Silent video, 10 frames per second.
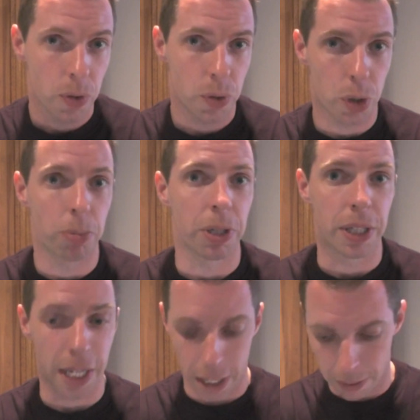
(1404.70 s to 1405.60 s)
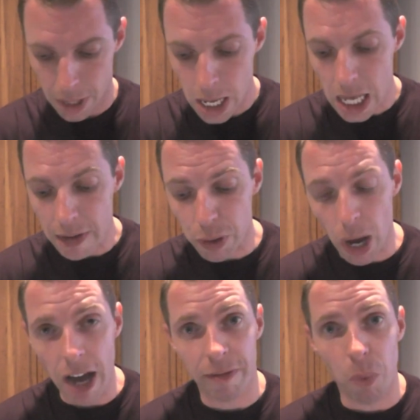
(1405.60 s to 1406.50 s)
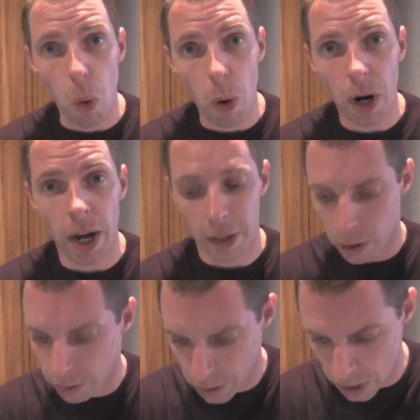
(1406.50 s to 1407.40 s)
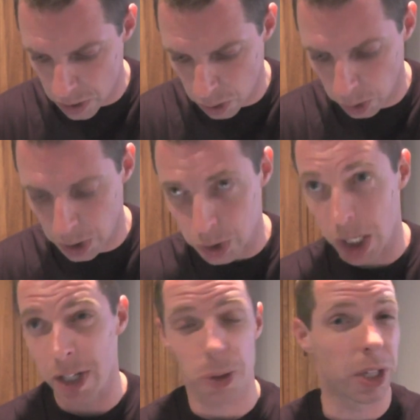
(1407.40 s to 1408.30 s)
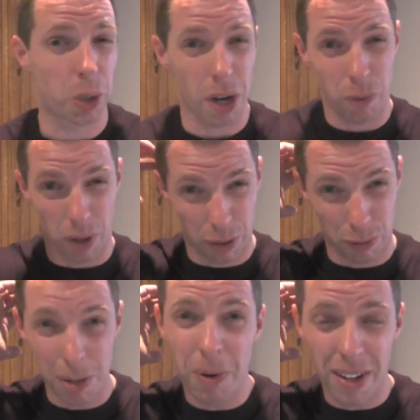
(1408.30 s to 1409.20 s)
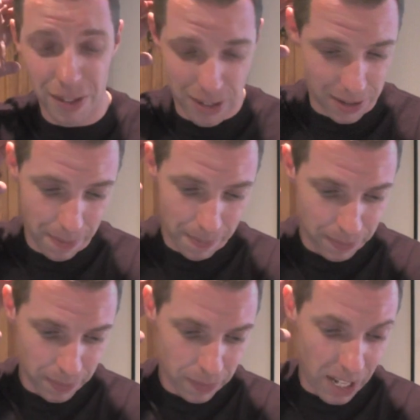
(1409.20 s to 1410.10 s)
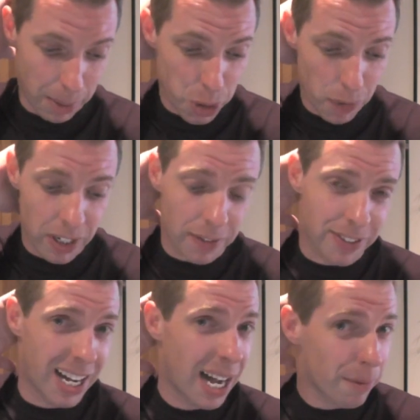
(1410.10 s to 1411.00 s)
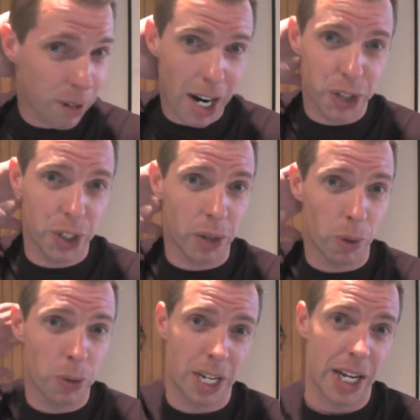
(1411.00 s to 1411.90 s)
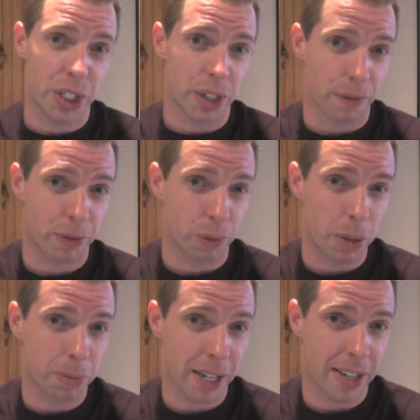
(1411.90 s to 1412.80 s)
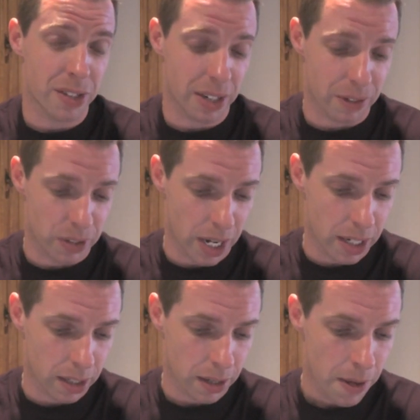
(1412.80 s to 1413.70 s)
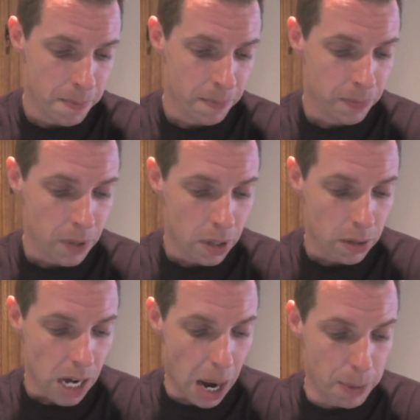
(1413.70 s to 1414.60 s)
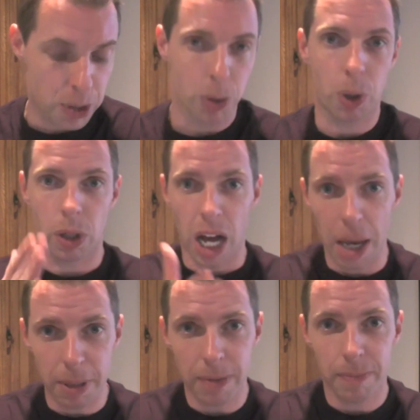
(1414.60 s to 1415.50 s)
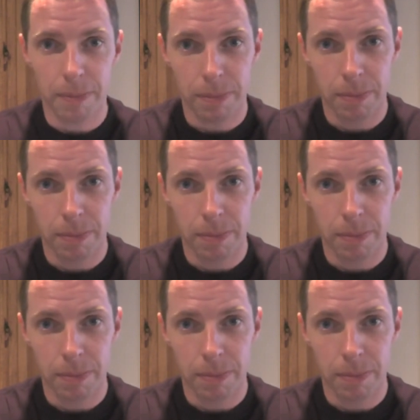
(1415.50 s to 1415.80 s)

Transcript: to begin. If you have more, it says early July, so I think you have, what, 3 months? That means you have enough time for actually a rotation of 3 plans, give or take. I would do climbing,